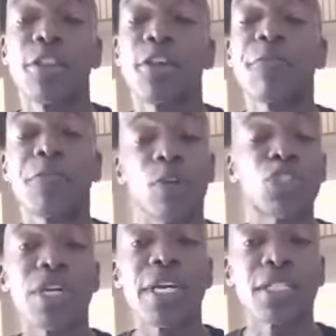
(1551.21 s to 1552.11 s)
the
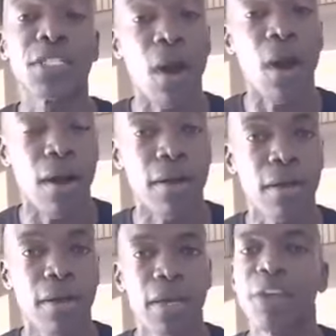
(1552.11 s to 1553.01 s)
future is dark
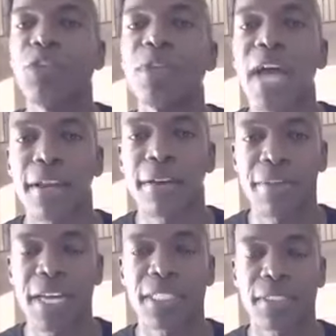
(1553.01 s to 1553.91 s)
if you're not
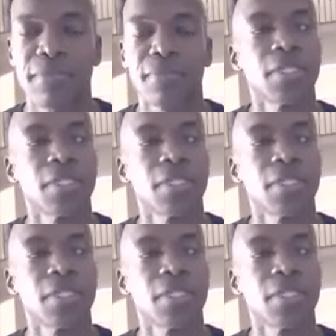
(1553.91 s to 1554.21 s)
investing.